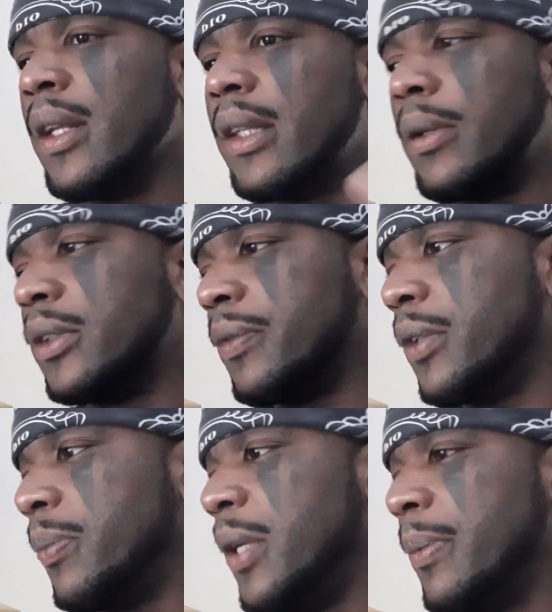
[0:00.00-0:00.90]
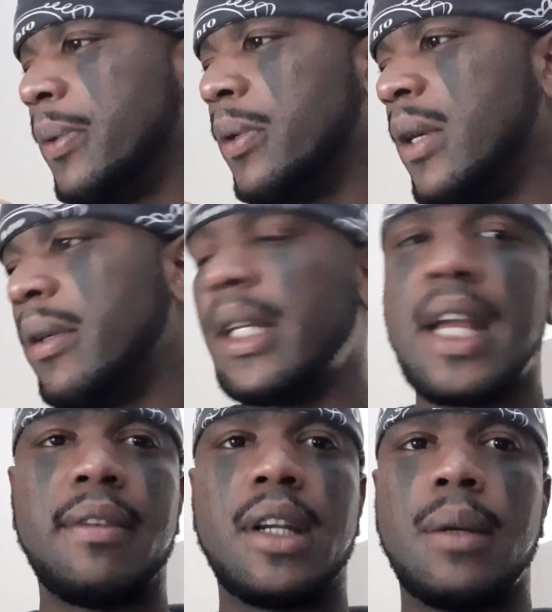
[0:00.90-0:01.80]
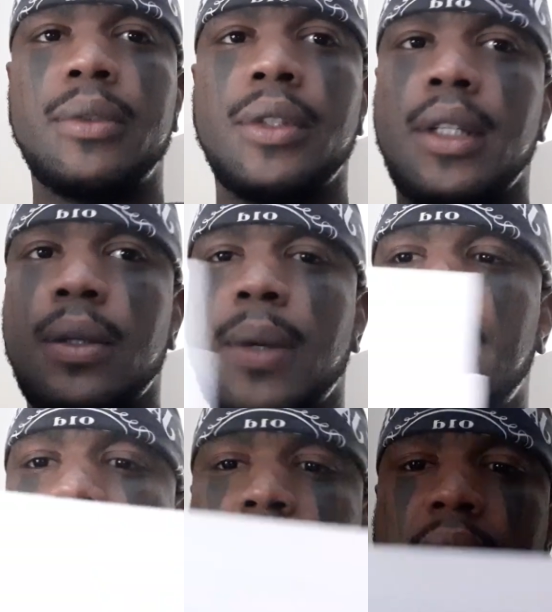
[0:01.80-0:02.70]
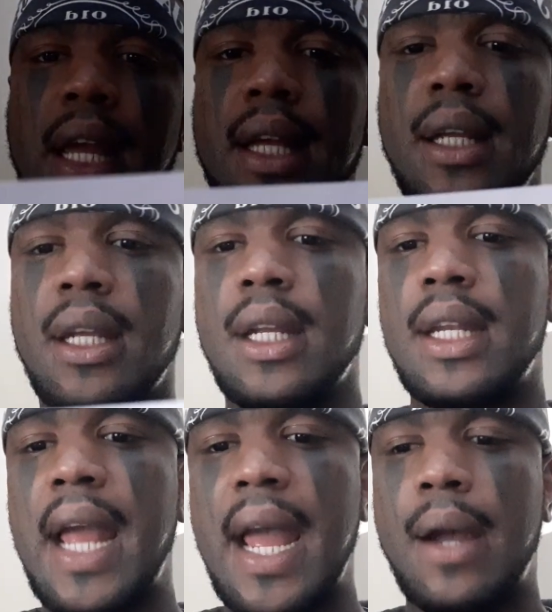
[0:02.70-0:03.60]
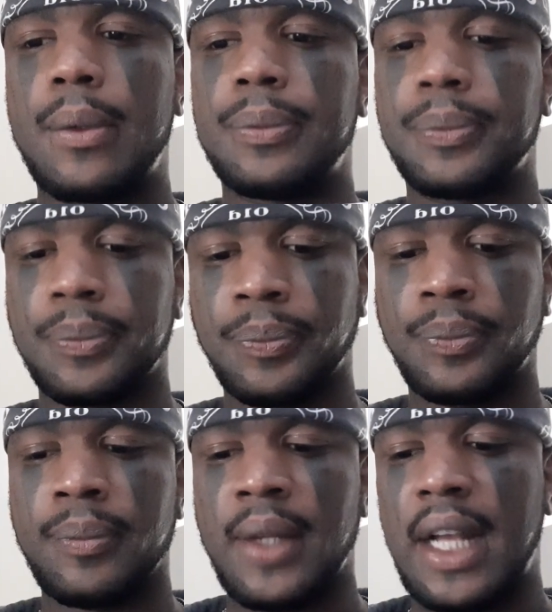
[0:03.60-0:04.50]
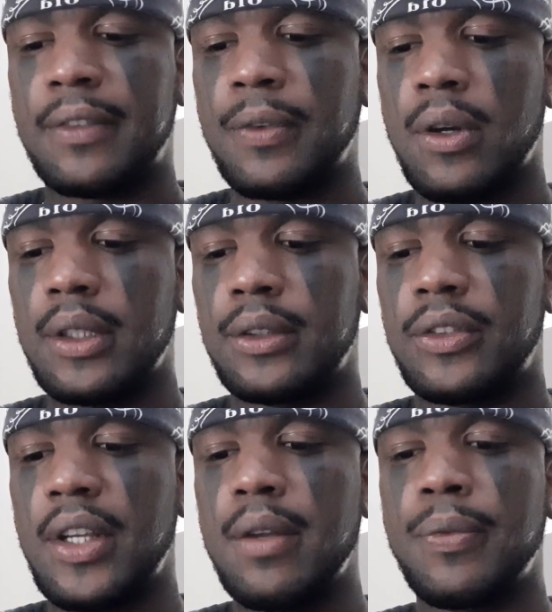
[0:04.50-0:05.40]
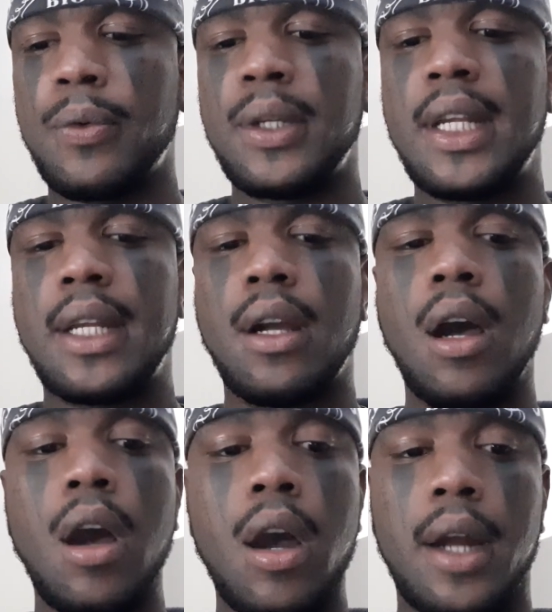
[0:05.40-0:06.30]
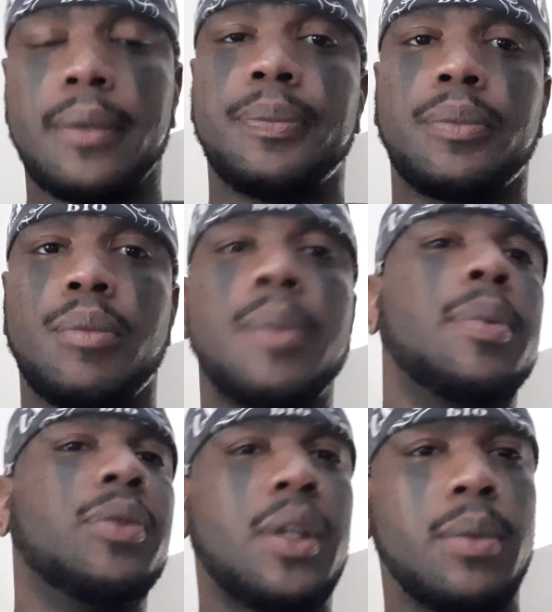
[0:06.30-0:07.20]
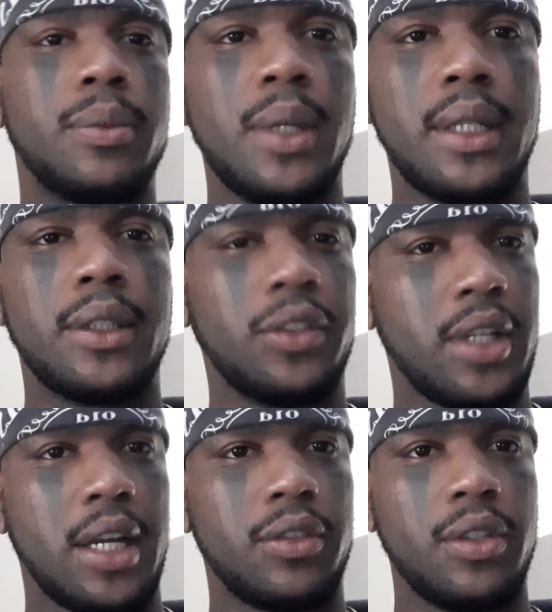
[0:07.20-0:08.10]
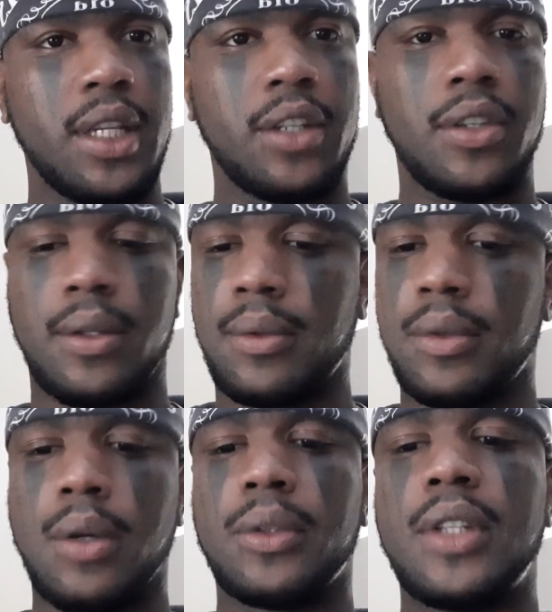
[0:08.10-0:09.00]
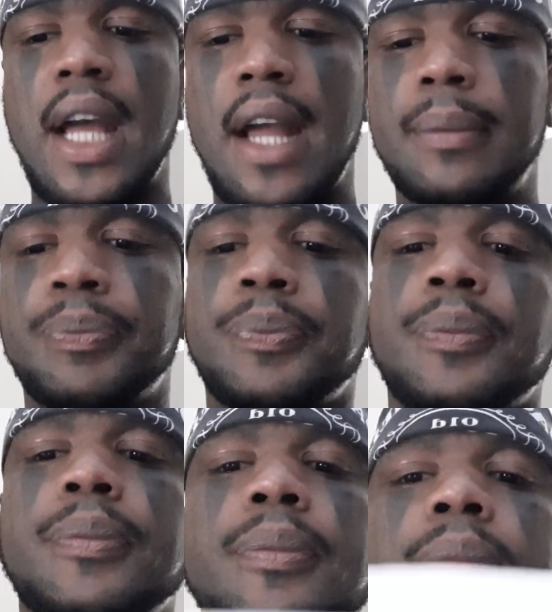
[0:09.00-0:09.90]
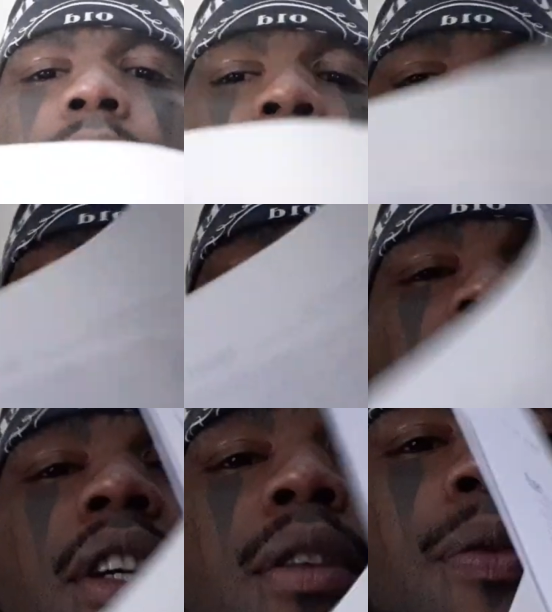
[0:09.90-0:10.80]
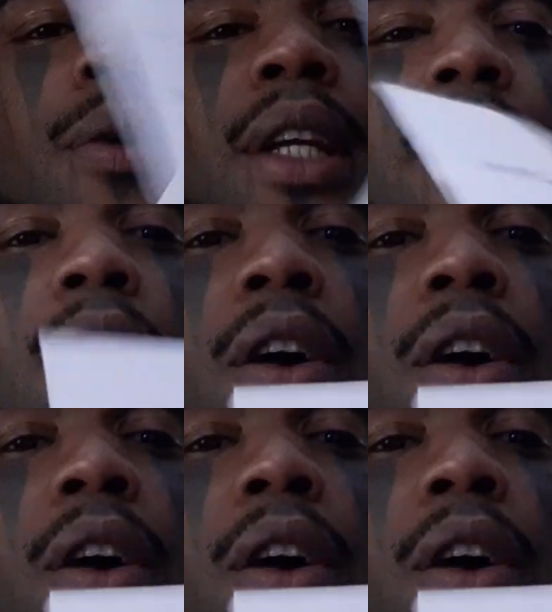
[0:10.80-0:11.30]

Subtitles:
Those are for the people who really haven't come to the awakening yet. Now, as far as 1040 and R, people will say, well, it's a contradiction. No, it's not. Because the 1040 and